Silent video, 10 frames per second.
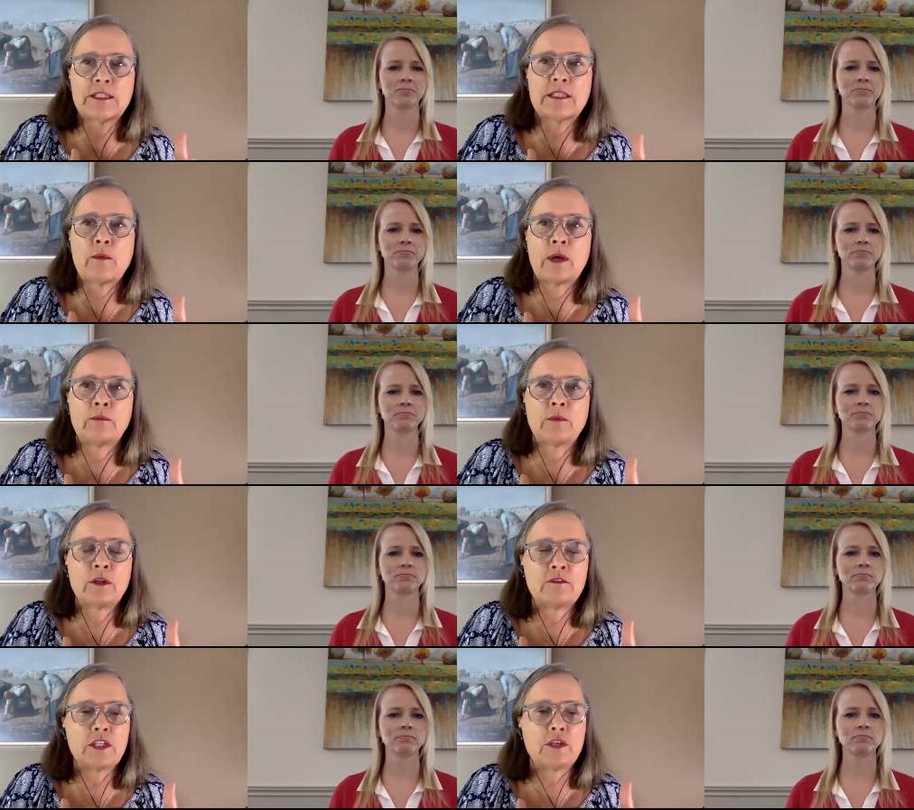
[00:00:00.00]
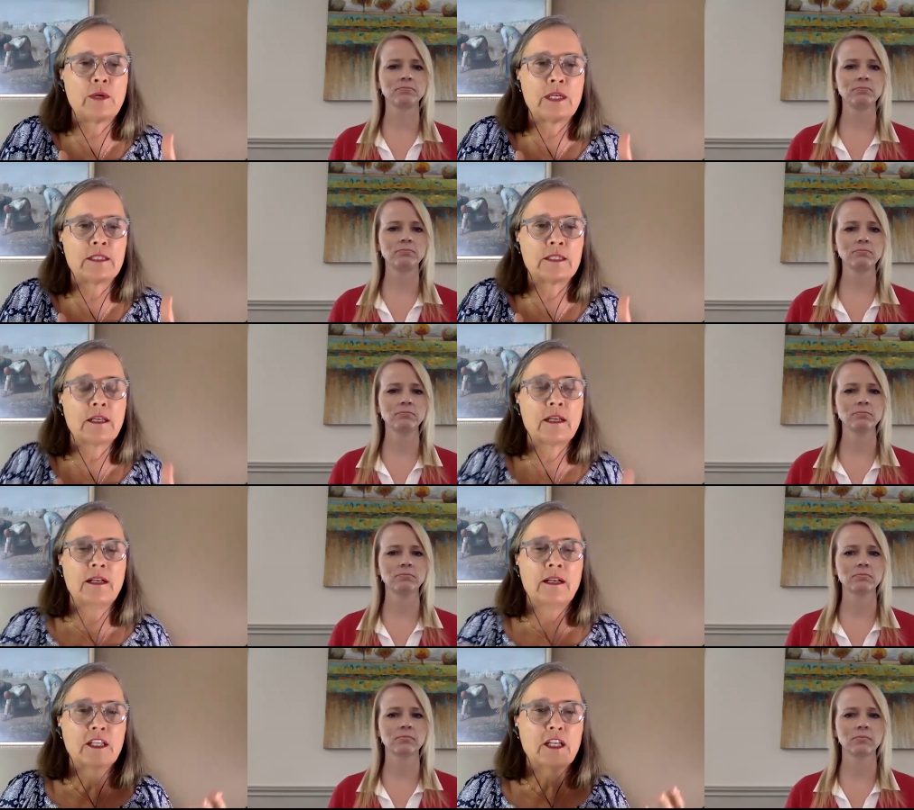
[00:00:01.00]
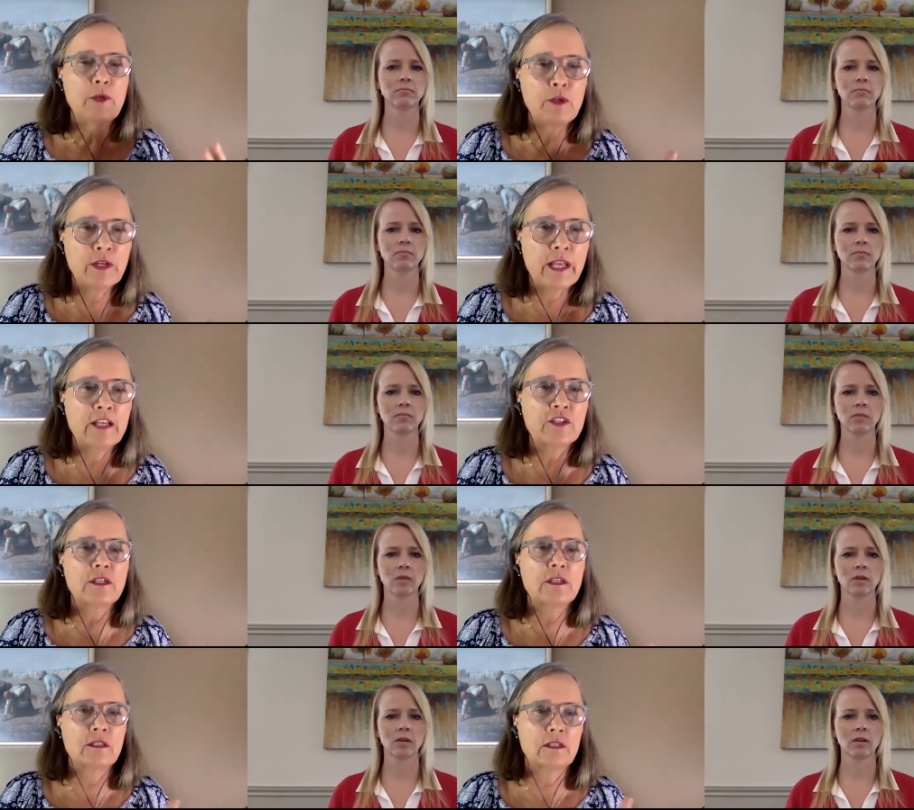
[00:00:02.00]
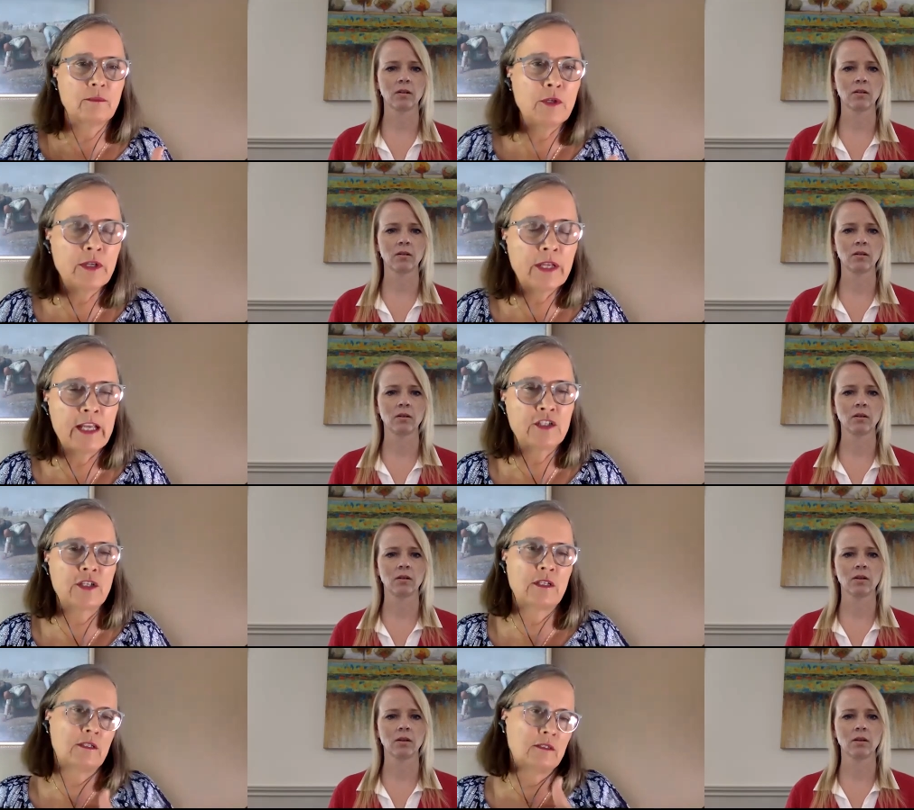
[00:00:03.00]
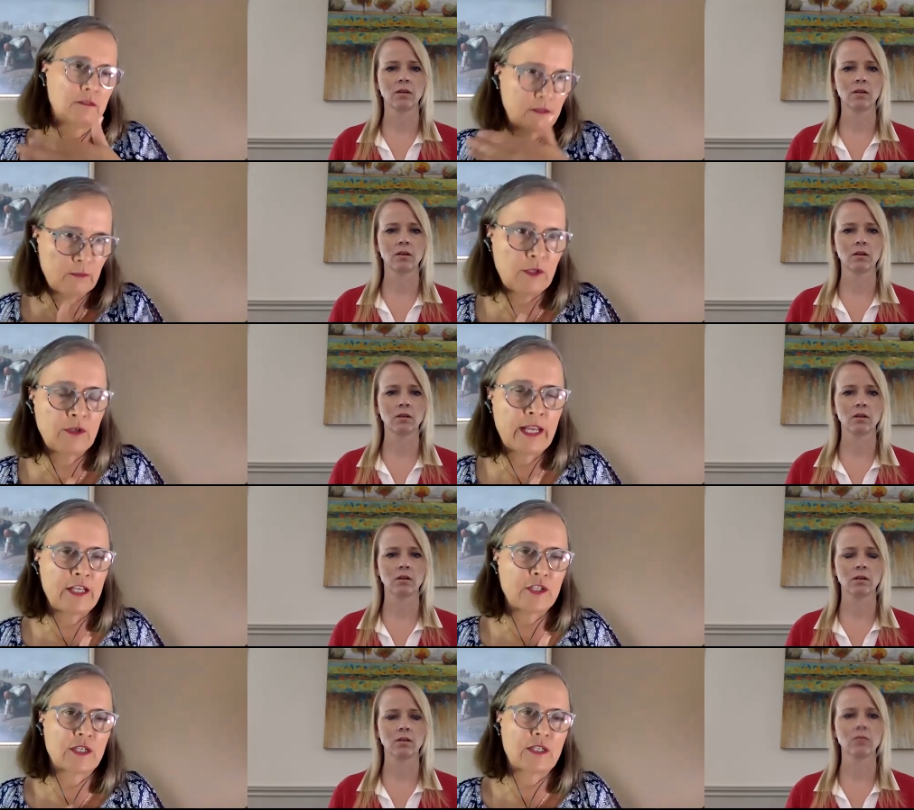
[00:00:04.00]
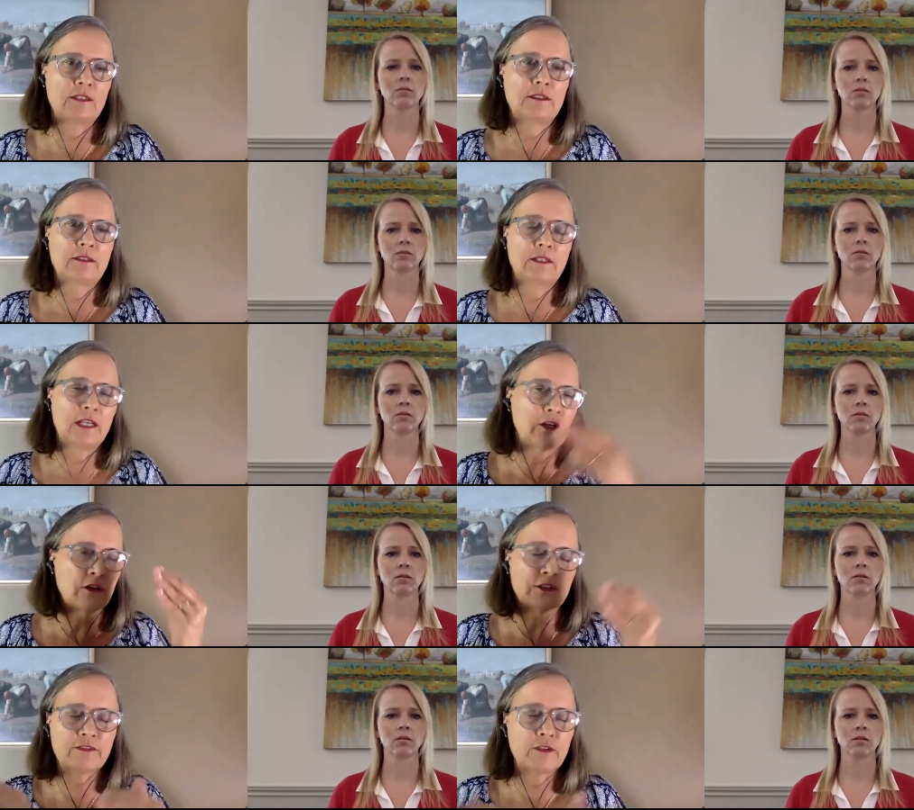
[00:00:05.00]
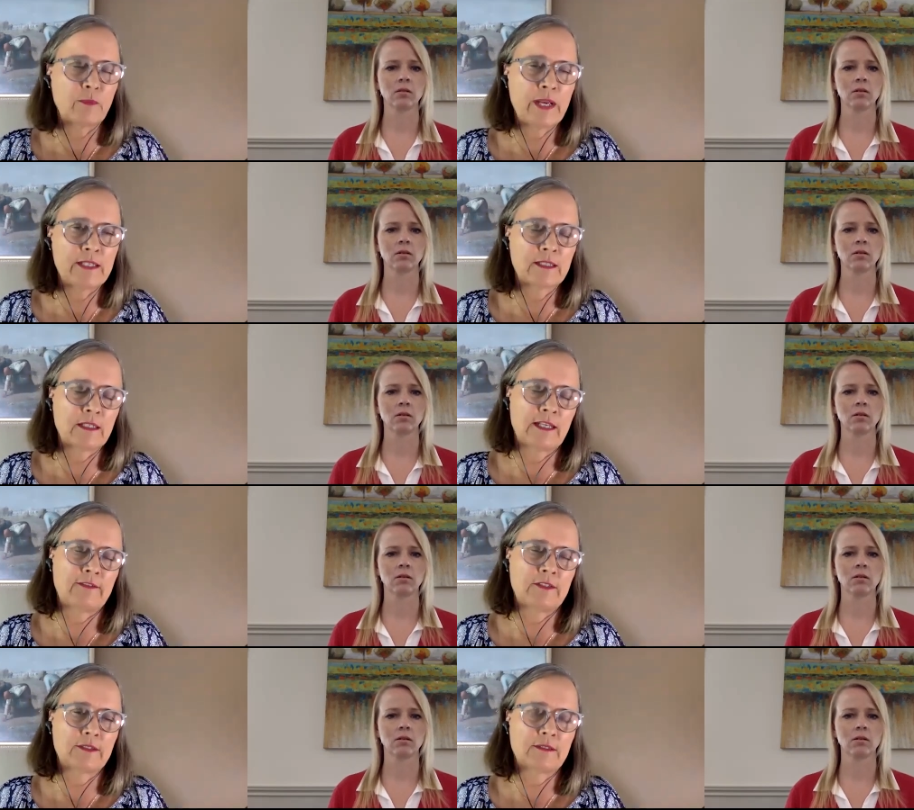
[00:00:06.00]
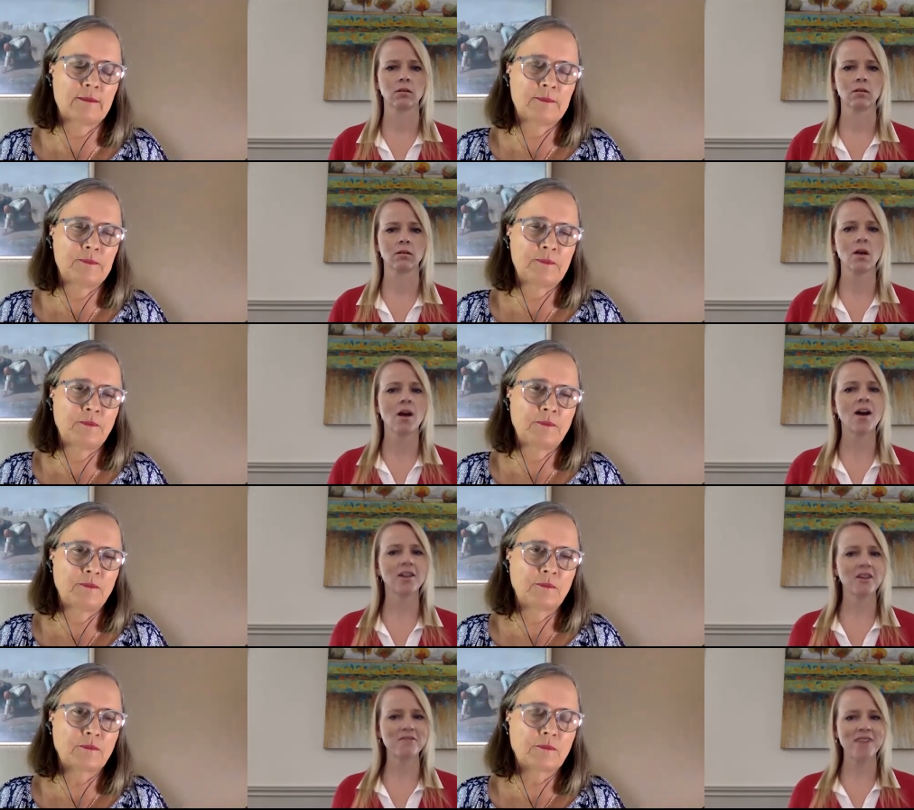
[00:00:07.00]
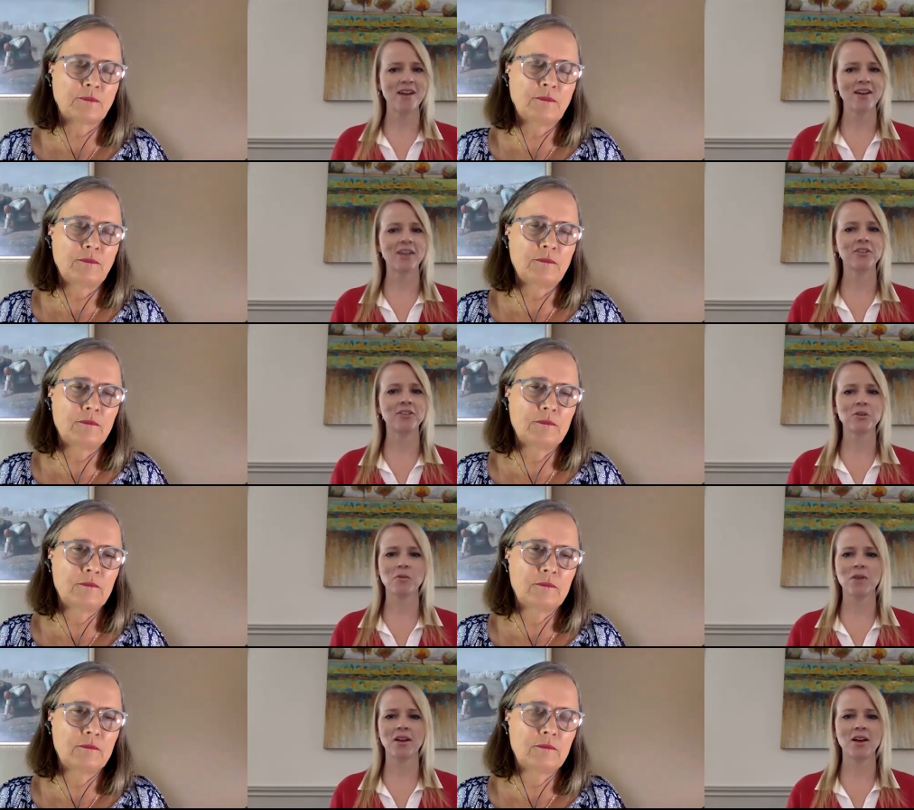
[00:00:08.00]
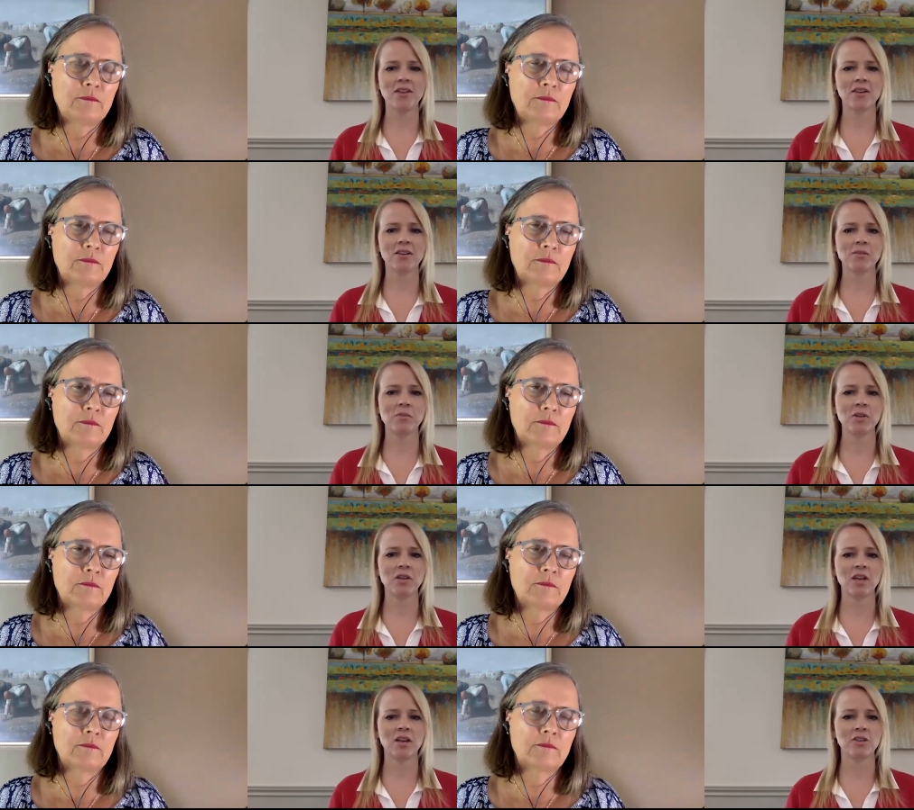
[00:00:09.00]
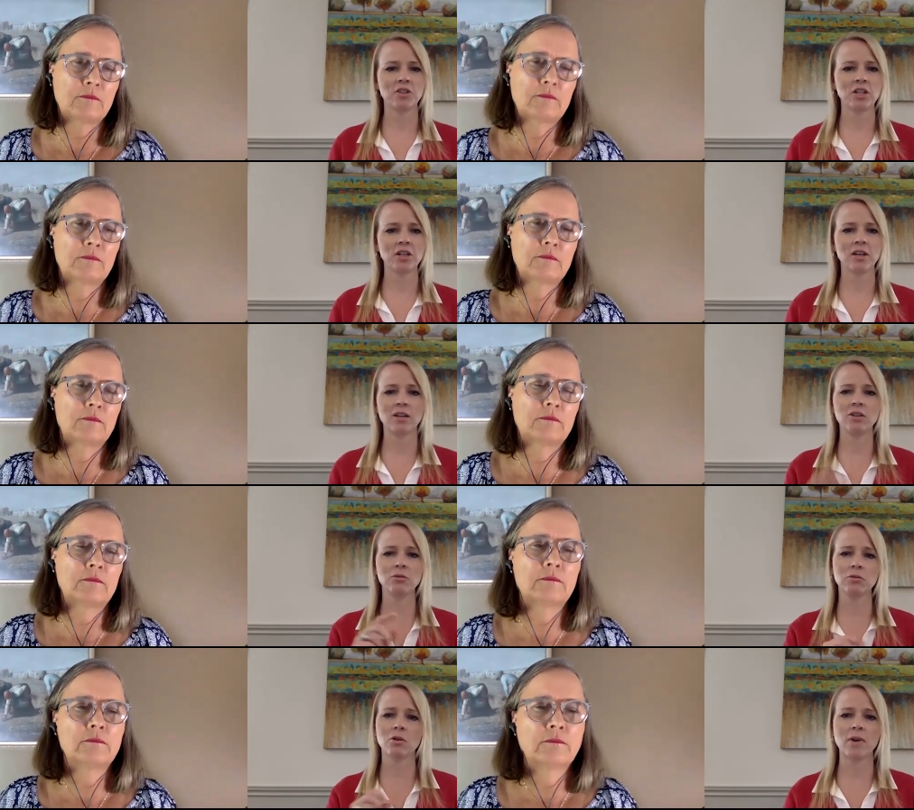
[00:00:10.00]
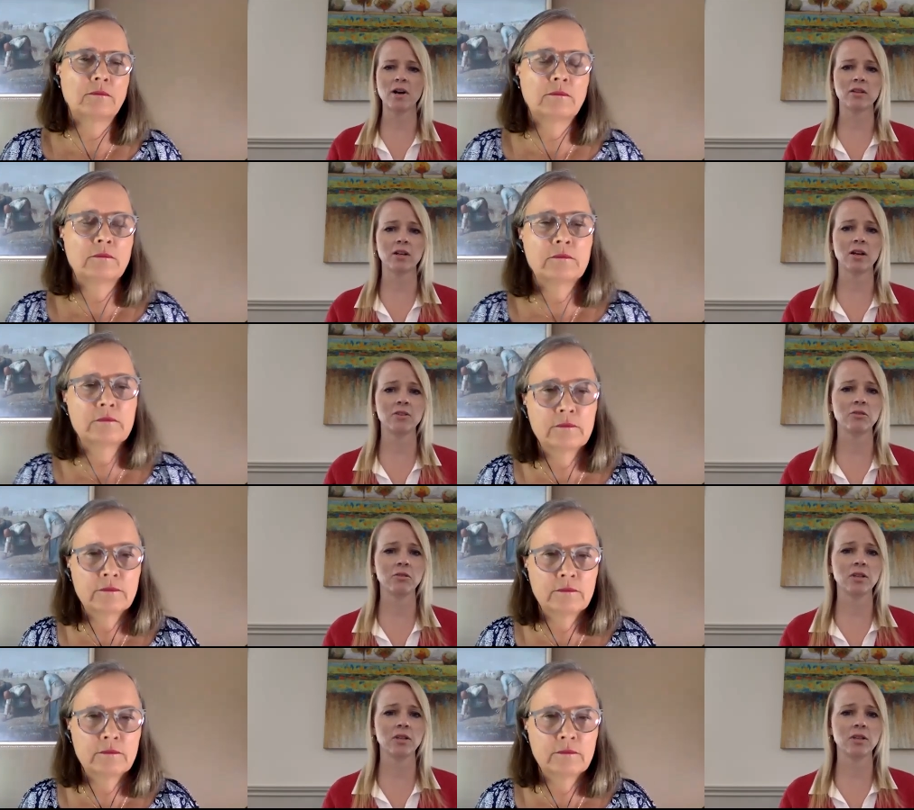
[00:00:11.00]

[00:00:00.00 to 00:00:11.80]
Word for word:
Speaker 1: I want to move to is communication, communication, communication at all different
Speaker 2: ways and levels. I love that. And you know what? I think communication, and you know better than I do,